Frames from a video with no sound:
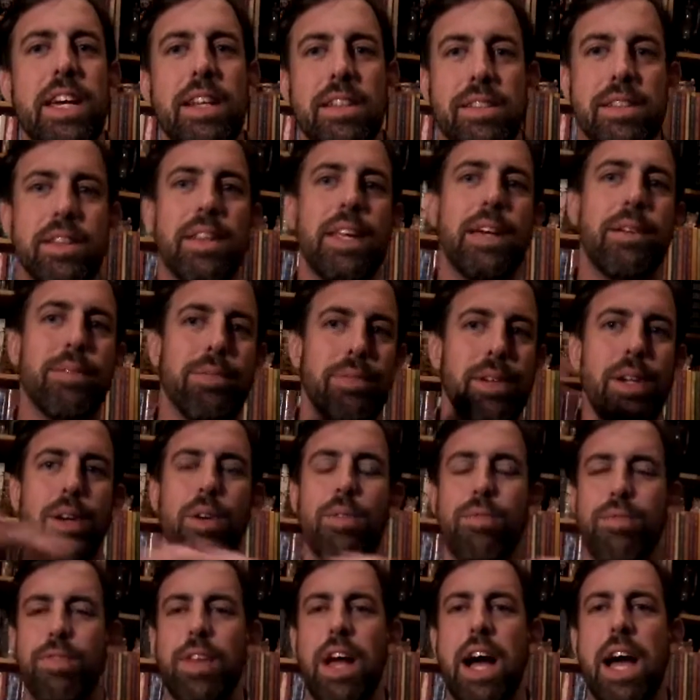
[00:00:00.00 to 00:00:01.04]
it, so they,
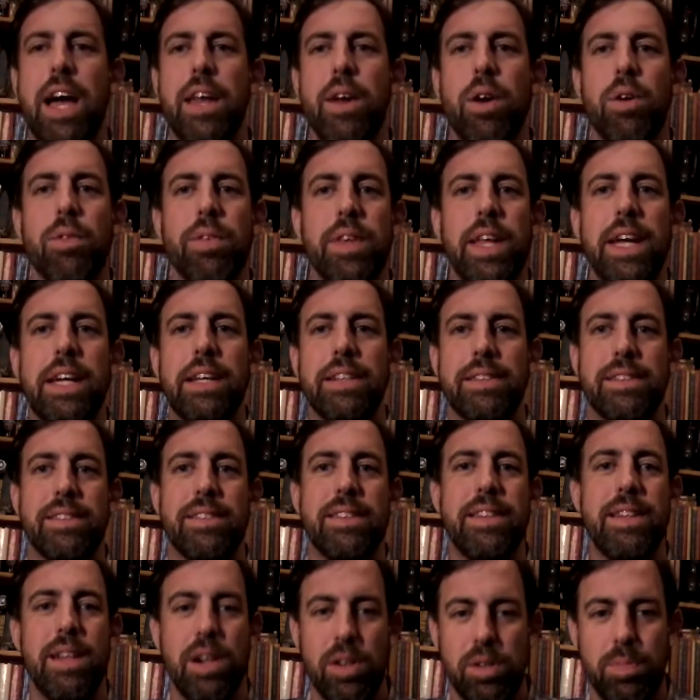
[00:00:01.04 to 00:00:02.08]
flying over,
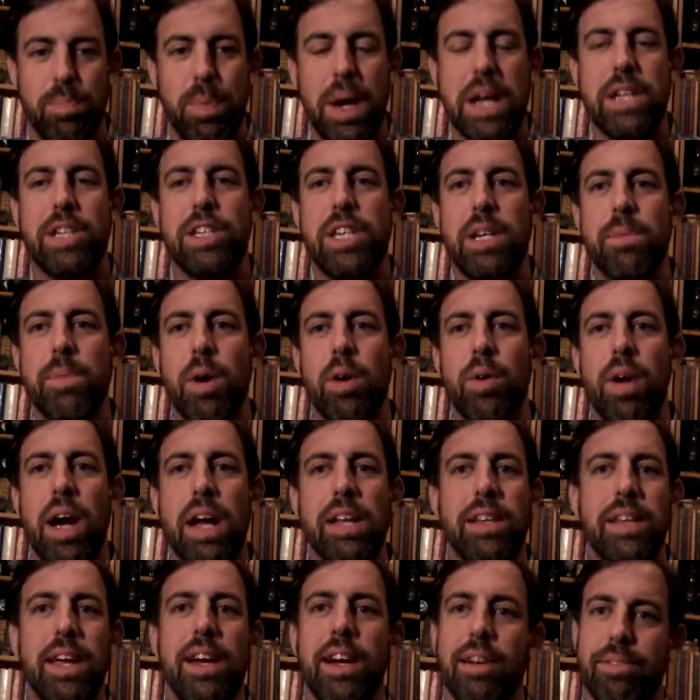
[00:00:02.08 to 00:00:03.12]
there's Baychimo
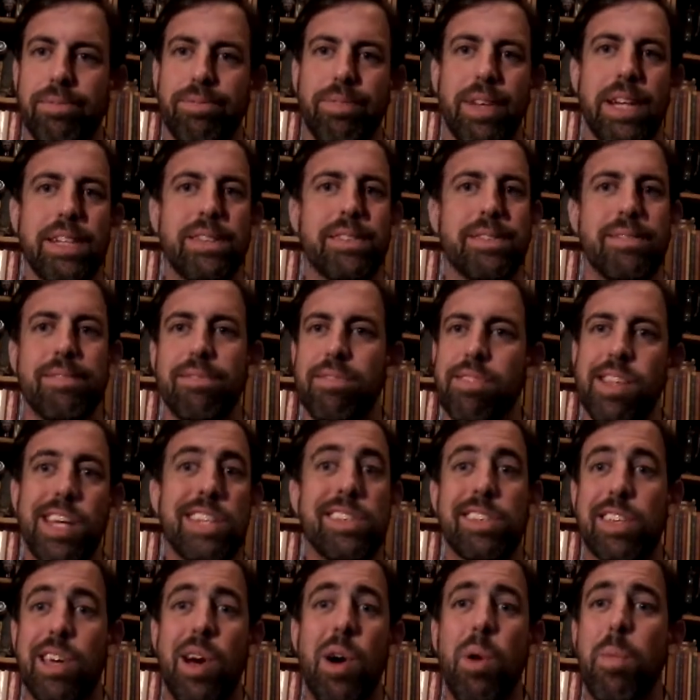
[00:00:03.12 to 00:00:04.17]
right there.
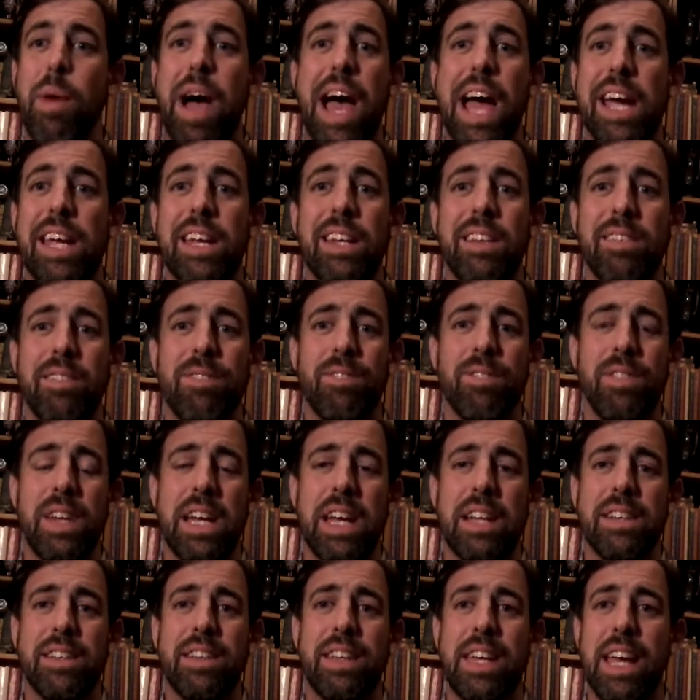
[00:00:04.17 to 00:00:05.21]
Let's go back
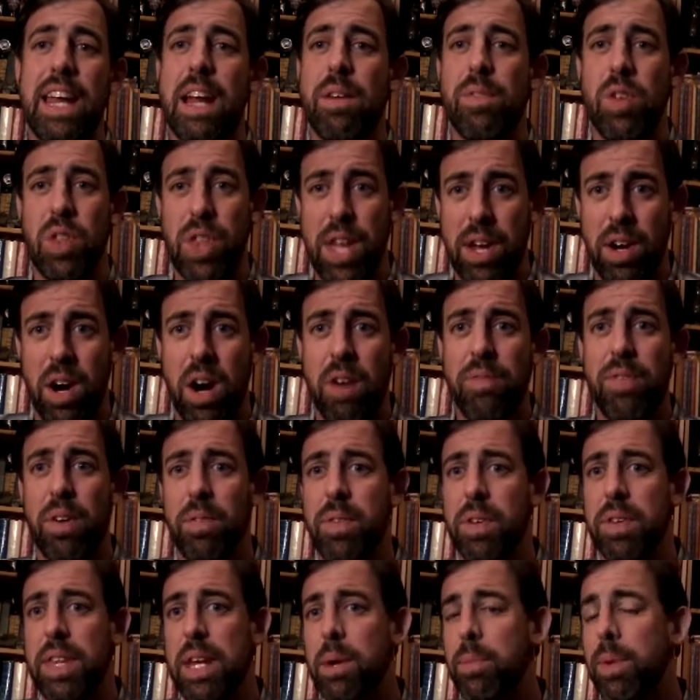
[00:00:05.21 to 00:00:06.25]
and get everything off of
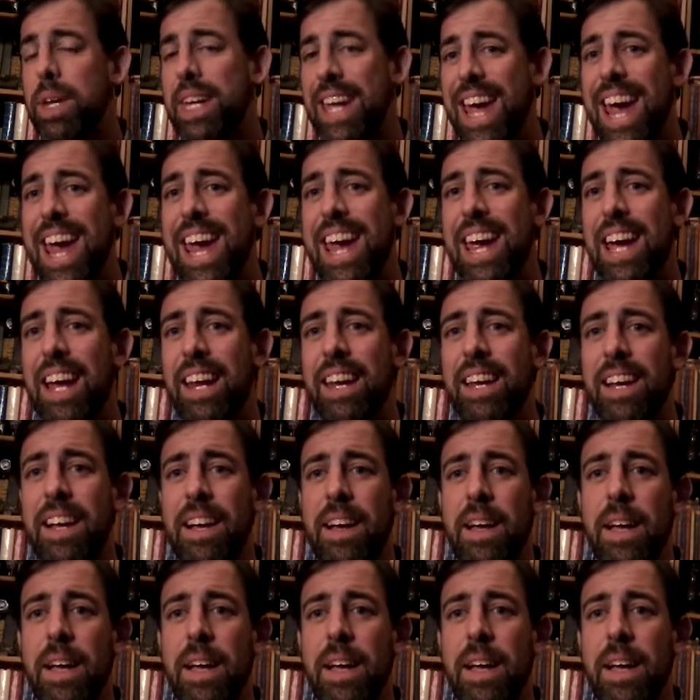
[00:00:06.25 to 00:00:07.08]
it that we can.